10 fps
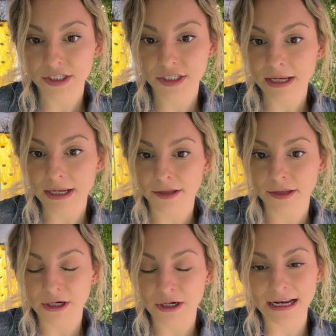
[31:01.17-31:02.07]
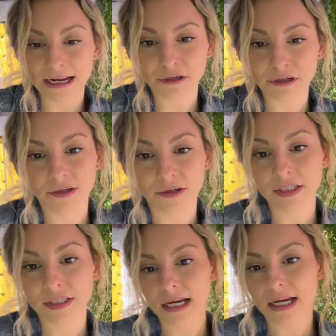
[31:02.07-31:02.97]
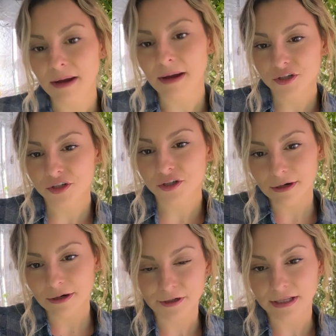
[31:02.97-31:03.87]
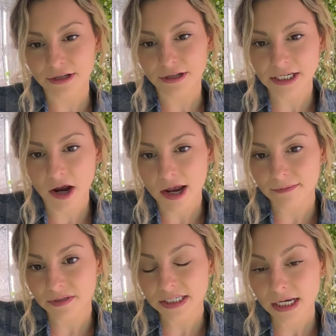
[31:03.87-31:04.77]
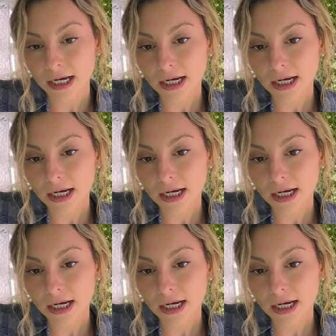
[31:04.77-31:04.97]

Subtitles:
you calibrate it every use. Hasholio, I've heard that sometimes,